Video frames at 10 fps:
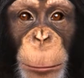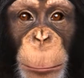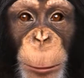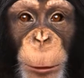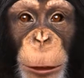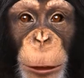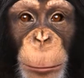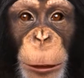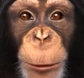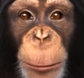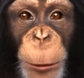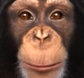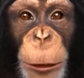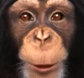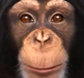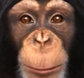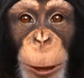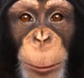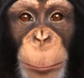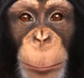because you just said you don't like
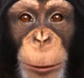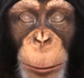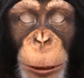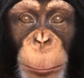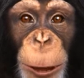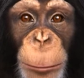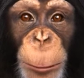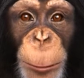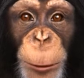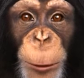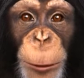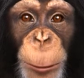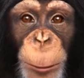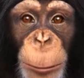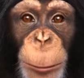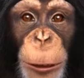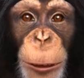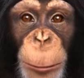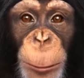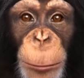basketball and now you're gonna say
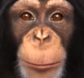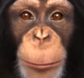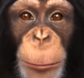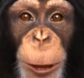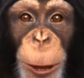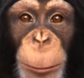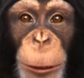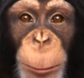no, I didn't.